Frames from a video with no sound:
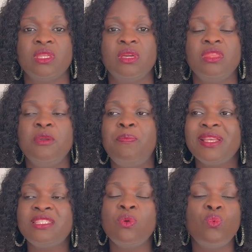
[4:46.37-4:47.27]
The
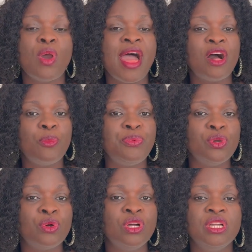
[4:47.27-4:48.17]
person will help
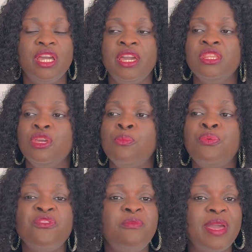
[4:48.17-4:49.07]
you in the
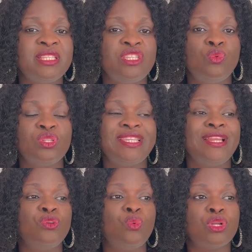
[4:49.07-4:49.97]
improvement. He will tell
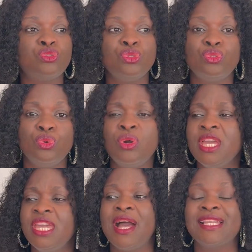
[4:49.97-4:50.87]
you what to do
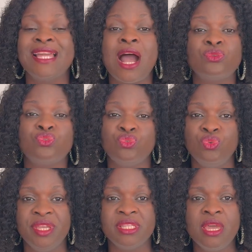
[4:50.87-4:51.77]
and how to do
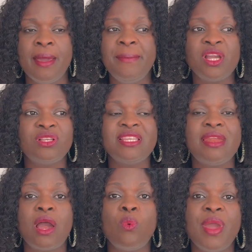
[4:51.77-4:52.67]
it. Because there
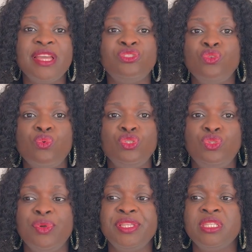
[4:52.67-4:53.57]
are ways you will
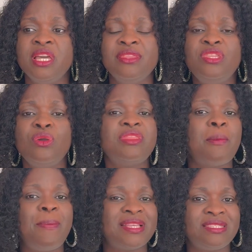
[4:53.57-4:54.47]
do it. The other
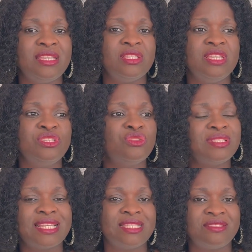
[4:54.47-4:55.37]
person is not
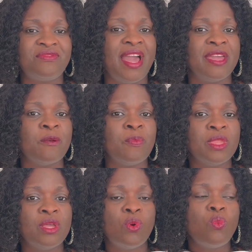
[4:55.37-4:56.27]
satisfied.
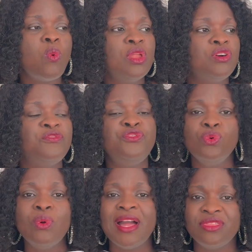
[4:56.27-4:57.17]
one of
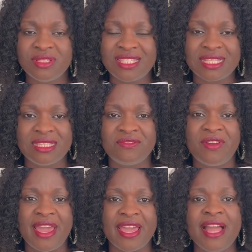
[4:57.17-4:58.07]
you are not
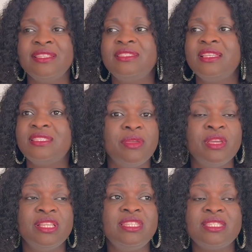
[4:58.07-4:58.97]
satisfied, and
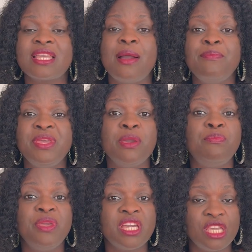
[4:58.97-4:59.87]
this can be a
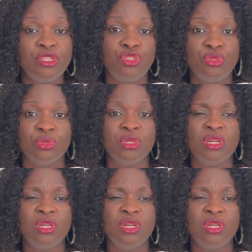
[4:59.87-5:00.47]
big issue.